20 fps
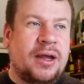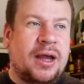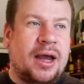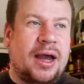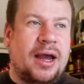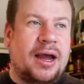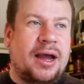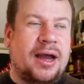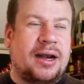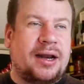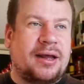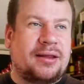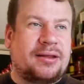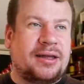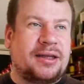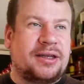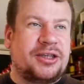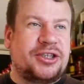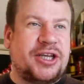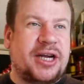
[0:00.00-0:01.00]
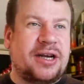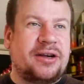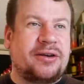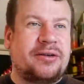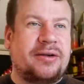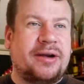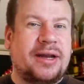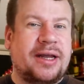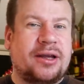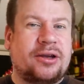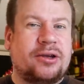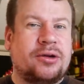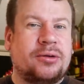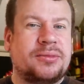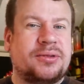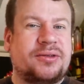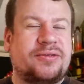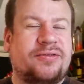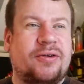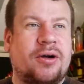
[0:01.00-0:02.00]
uh, and I think generally it
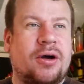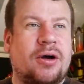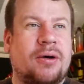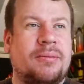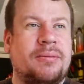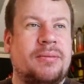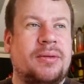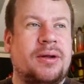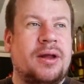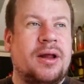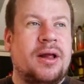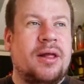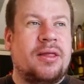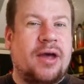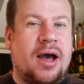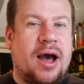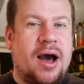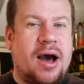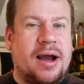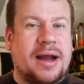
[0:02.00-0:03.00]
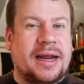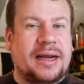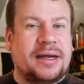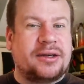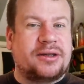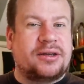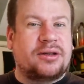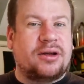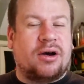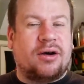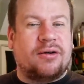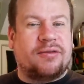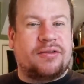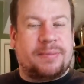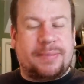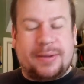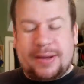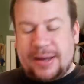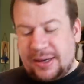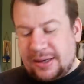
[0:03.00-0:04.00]
comes from the hind of the
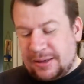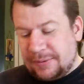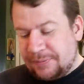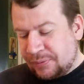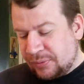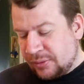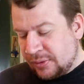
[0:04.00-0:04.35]
pig